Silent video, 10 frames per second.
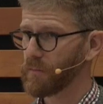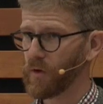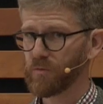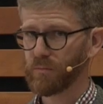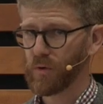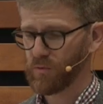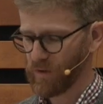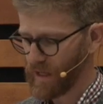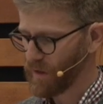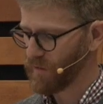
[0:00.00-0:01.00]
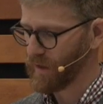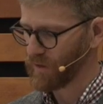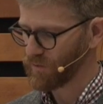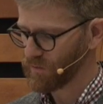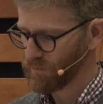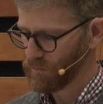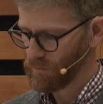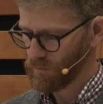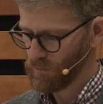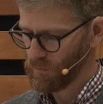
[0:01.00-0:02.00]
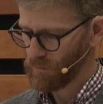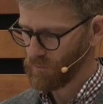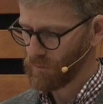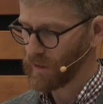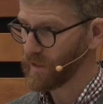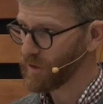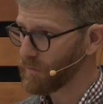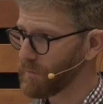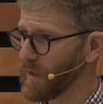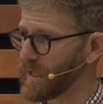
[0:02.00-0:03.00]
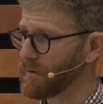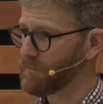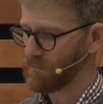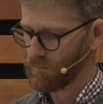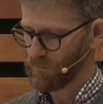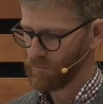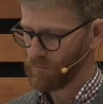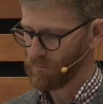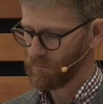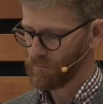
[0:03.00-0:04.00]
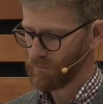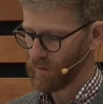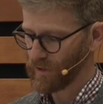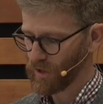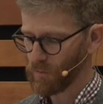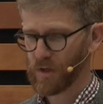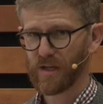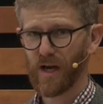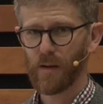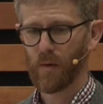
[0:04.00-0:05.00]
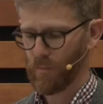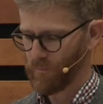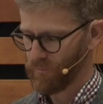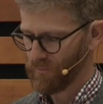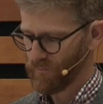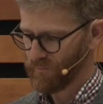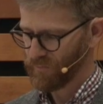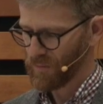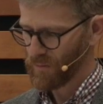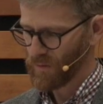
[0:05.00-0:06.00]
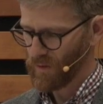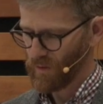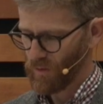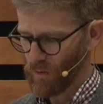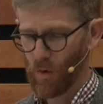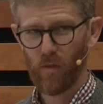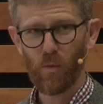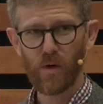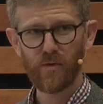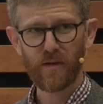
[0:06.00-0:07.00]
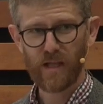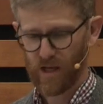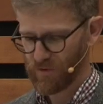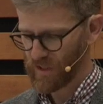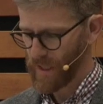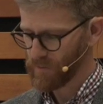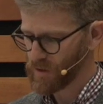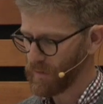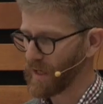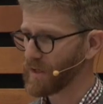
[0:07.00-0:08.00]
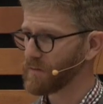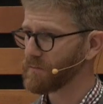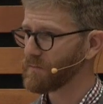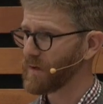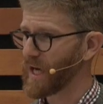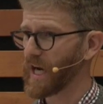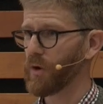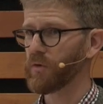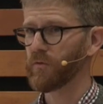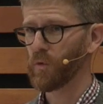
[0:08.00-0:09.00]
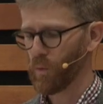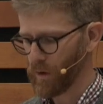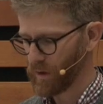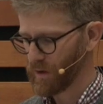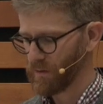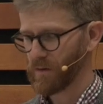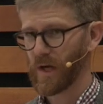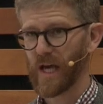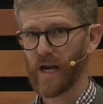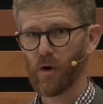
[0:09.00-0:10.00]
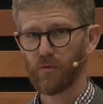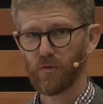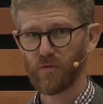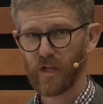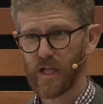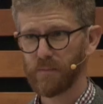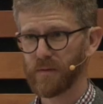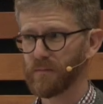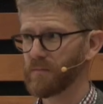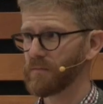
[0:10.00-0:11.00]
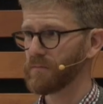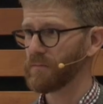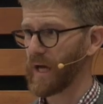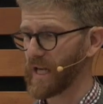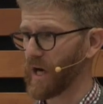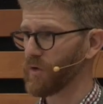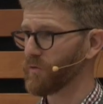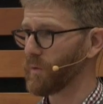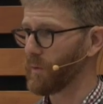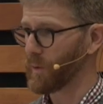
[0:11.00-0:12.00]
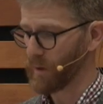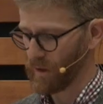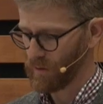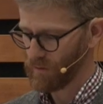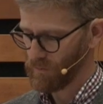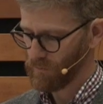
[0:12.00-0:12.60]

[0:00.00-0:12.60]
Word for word: the most prosaic things a little more money a little more time. Or, in the words of the classic labor demand, eight hours for work, eight hours for sleep, eight hours for what we will.